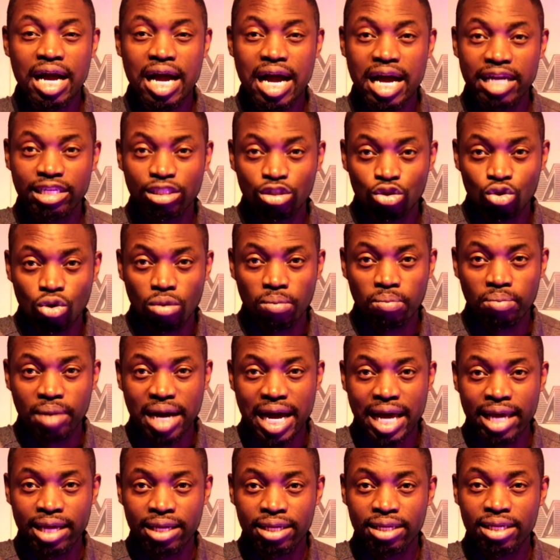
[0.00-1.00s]
I stop
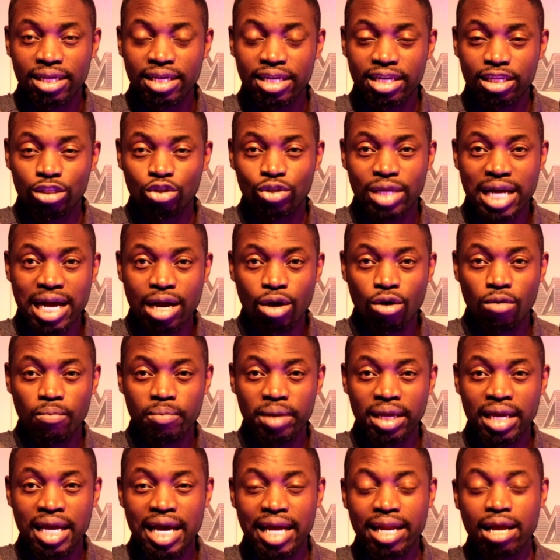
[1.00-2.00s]
buying into that
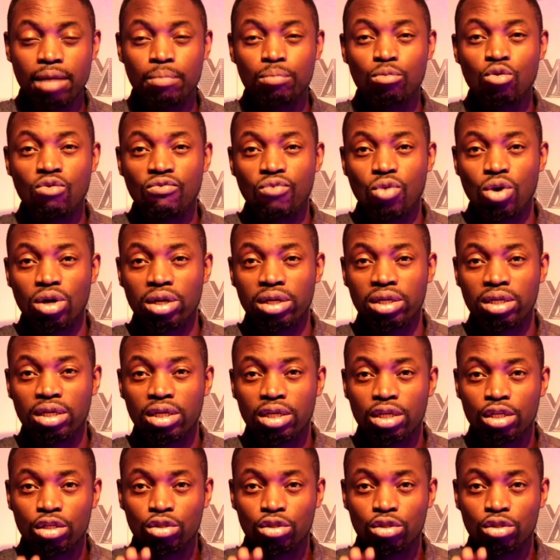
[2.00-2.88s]
company and I move on